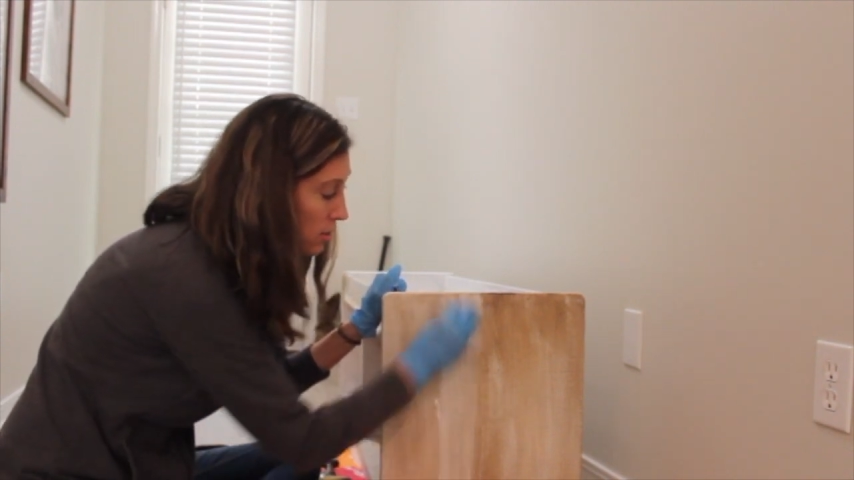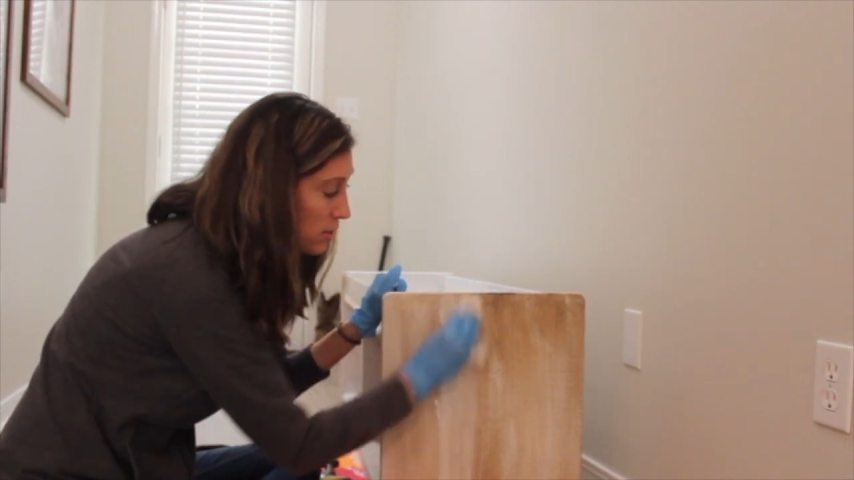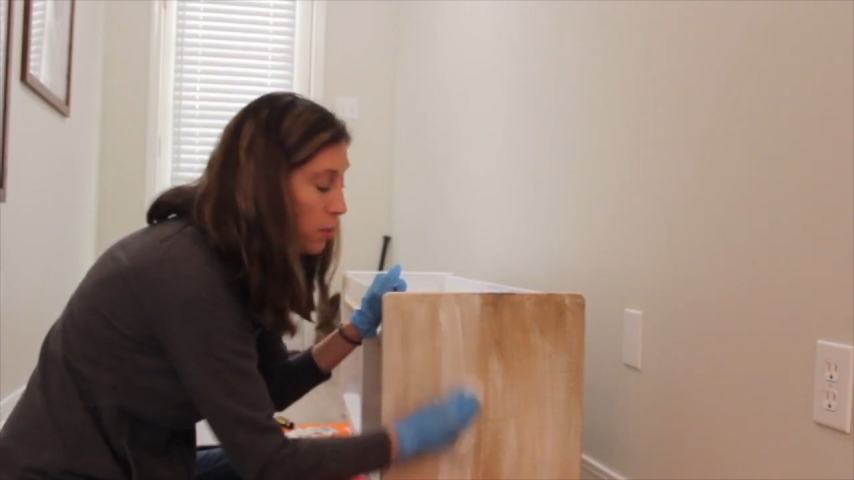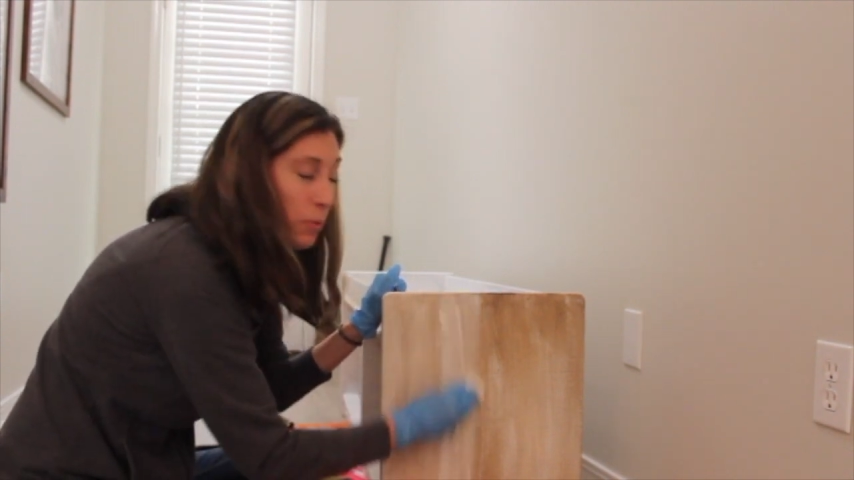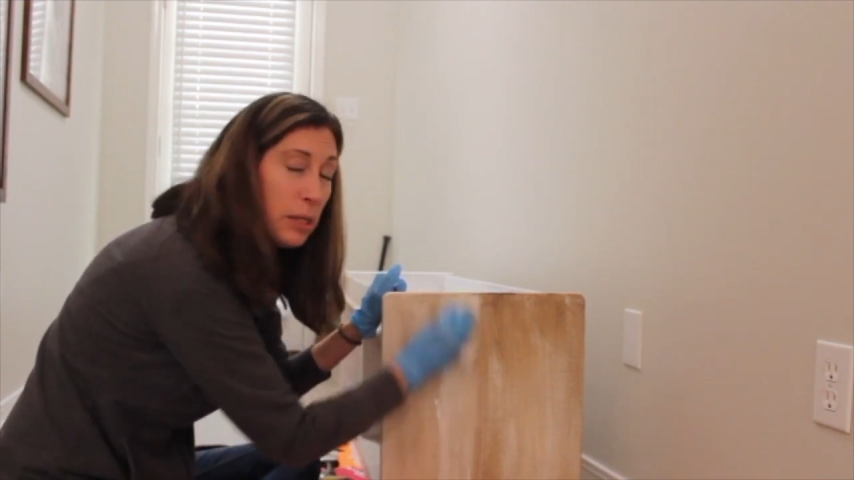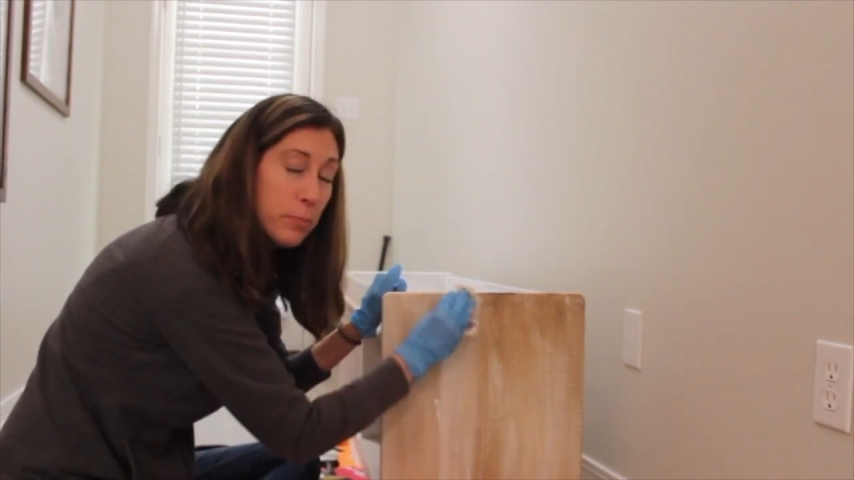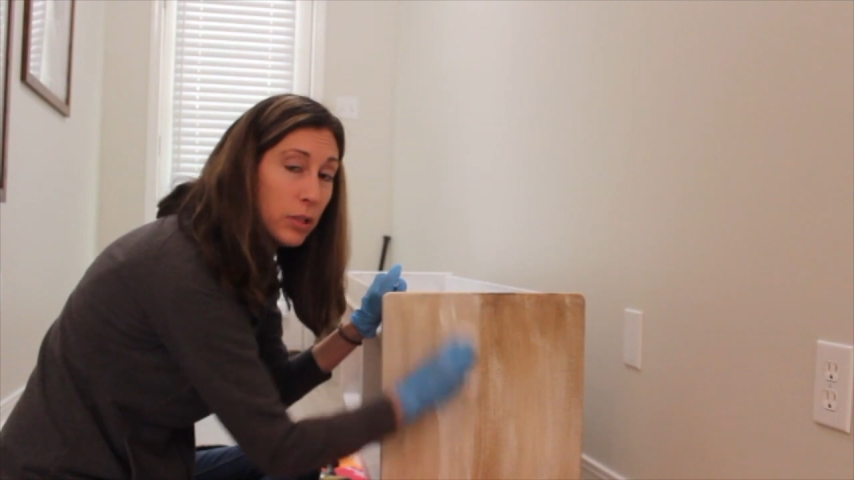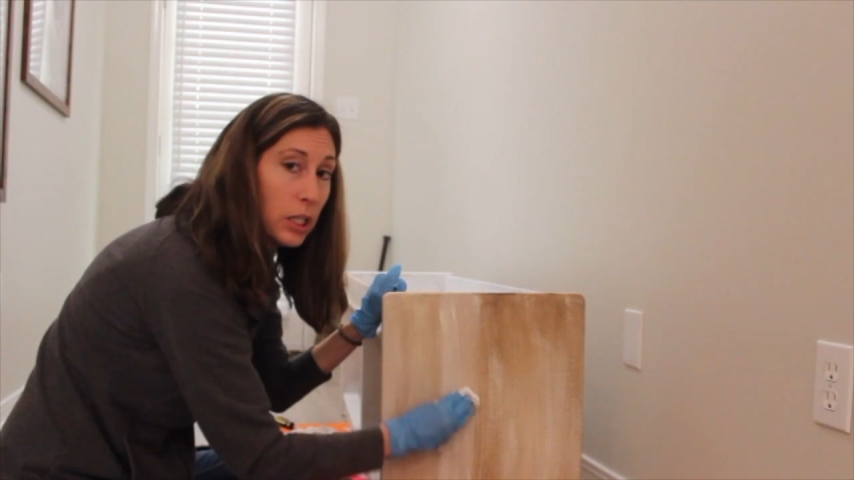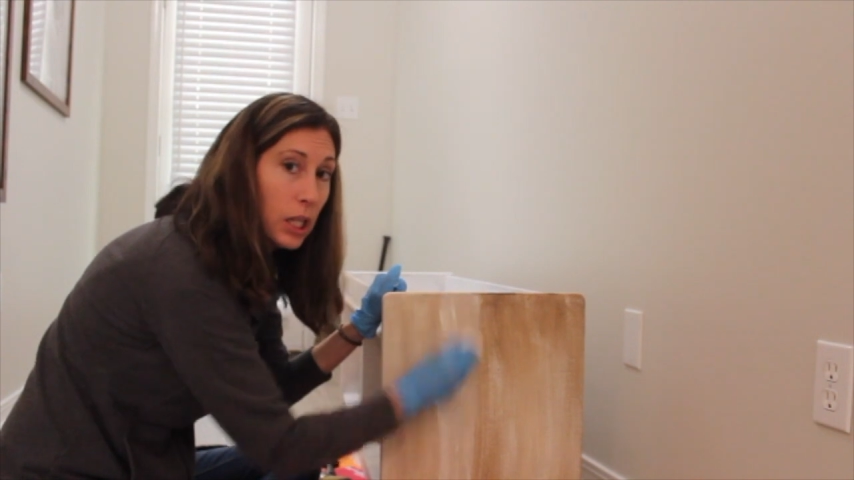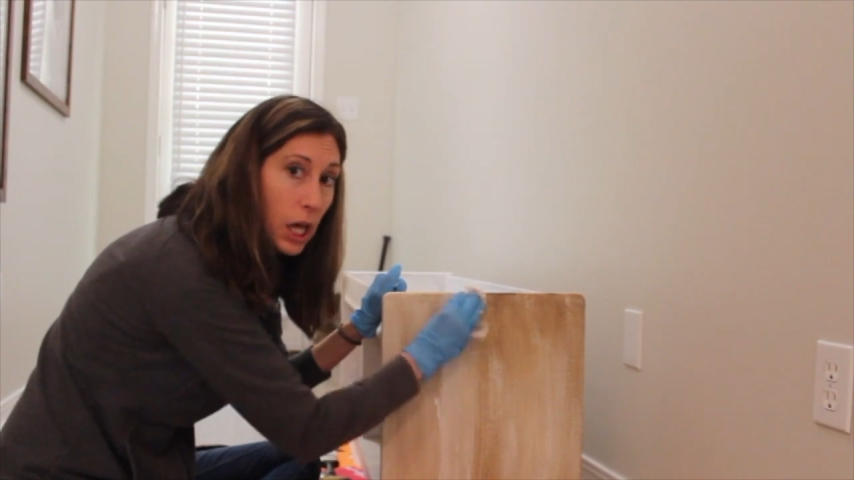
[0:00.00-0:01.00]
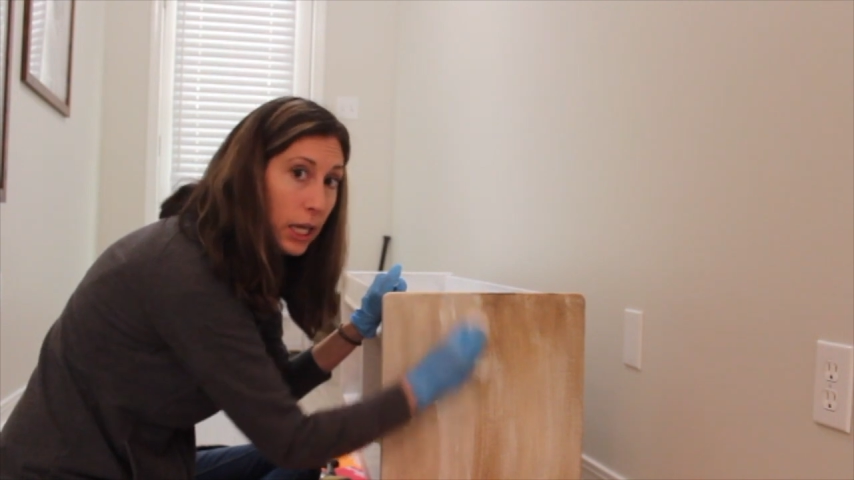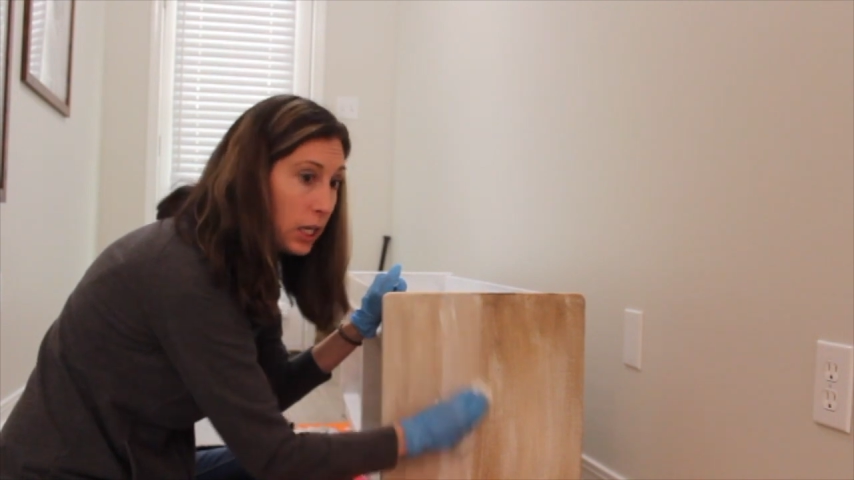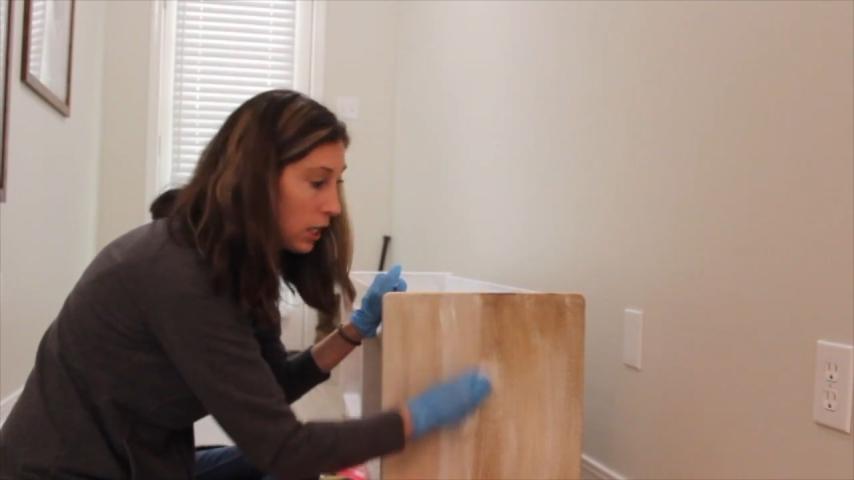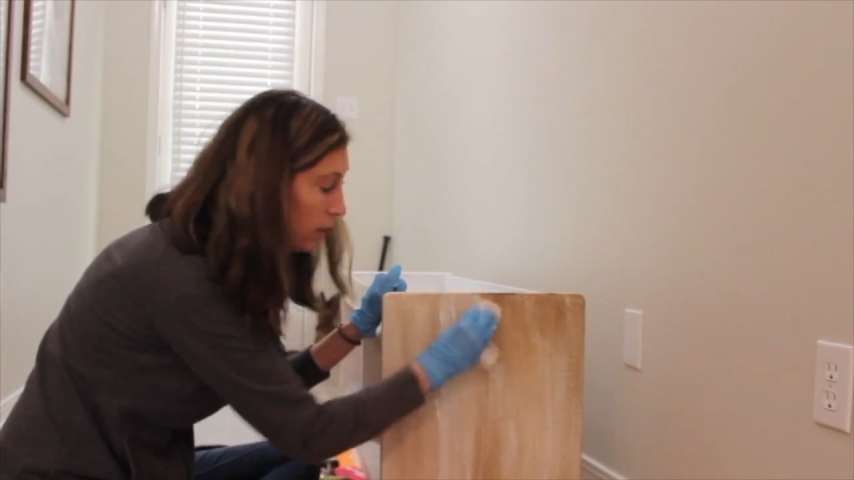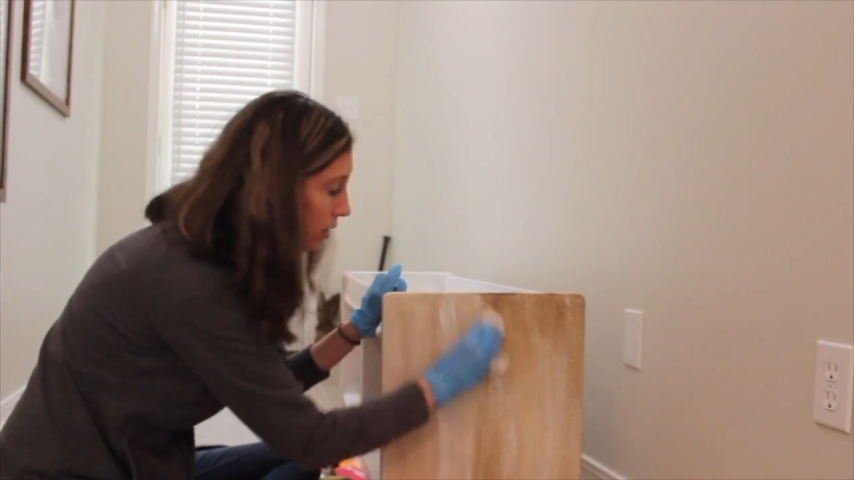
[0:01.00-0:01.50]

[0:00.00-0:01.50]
Some people like